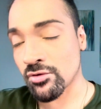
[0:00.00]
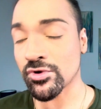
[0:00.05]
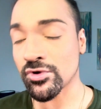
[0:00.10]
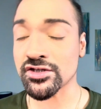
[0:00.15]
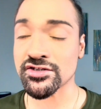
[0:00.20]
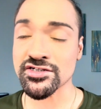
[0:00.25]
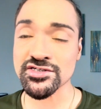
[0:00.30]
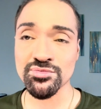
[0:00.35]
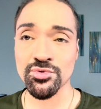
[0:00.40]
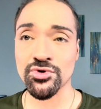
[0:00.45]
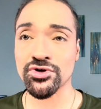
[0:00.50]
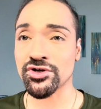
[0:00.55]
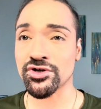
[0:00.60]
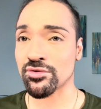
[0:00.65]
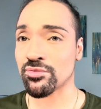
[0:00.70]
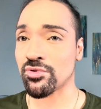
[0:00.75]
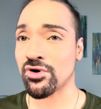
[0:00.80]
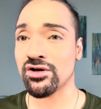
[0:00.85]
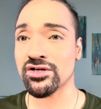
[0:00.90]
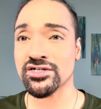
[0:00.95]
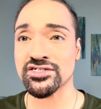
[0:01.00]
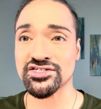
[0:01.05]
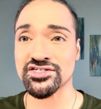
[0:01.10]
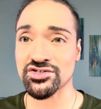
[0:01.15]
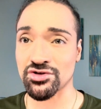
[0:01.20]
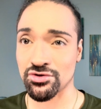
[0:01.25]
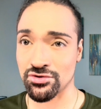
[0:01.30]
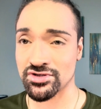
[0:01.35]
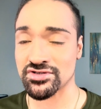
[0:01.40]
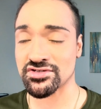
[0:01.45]
by this point, you're probably
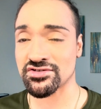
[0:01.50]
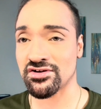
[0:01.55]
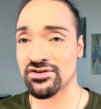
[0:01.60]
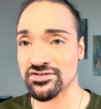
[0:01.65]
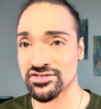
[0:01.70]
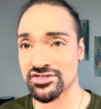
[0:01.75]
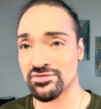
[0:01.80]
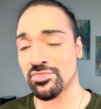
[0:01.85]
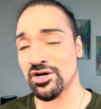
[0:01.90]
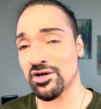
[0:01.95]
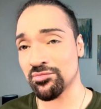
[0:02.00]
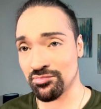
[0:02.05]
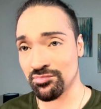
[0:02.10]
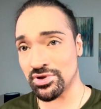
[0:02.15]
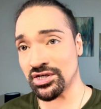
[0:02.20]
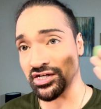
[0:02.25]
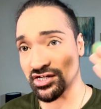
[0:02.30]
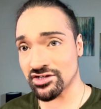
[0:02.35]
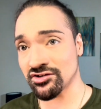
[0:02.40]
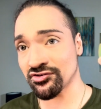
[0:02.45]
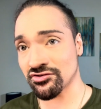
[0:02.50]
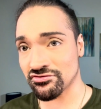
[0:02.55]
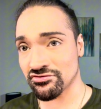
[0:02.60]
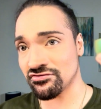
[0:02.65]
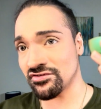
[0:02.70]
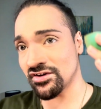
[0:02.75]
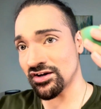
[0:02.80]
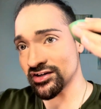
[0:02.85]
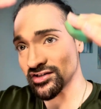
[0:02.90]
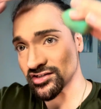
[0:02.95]
so exhausted by beating your
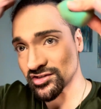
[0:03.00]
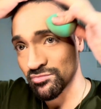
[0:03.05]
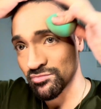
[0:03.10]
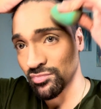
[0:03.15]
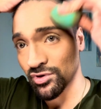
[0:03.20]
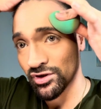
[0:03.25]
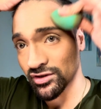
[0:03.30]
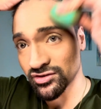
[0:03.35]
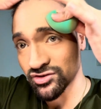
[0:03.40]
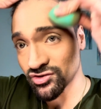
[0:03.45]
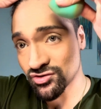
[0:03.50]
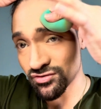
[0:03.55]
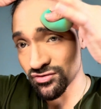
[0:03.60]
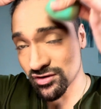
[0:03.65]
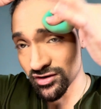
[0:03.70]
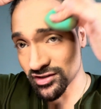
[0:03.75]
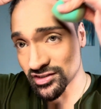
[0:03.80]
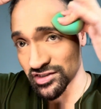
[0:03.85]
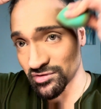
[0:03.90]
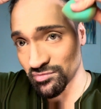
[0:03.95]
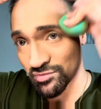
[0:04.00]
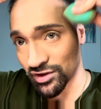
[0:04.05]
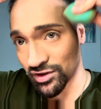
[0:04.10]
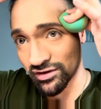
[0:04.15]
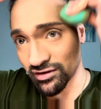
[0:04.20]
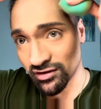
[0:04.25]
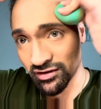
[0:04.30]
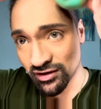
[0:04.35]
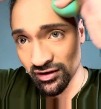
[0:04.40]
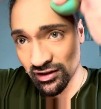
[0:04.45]
face, but trust
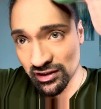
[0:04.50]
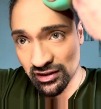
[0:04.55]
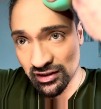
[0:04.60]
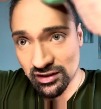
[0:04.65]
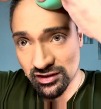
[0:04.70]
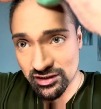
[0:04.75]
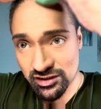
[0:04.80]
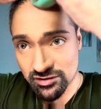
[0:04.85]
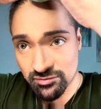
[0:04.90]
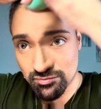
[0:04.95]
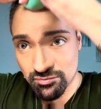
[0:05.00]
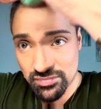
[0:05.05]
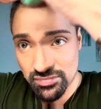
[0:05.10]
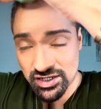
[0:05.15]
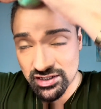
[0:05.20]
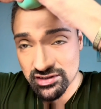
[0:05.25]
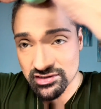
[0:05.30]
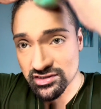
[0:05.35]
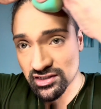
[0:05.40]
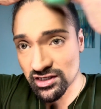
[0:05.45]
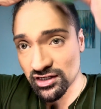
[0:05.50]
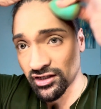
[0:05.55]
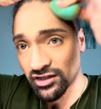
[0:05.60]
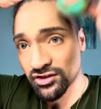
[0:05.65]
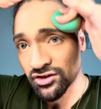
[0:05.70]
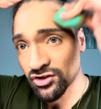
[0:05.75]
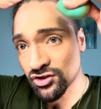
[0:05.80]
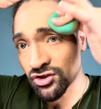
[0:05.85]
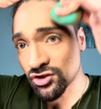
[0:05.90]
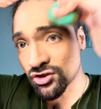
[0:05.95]
me, it makes a
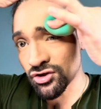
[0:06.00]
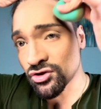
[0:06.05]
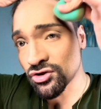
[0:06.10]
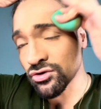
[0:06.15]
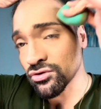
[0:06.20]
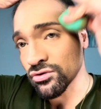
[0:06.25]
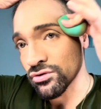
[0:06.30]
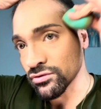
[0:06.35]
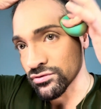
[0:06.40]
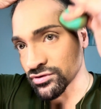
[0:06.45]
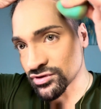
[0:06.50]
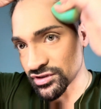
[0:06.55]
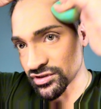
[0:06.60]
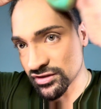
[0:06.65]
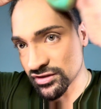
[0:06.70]
huge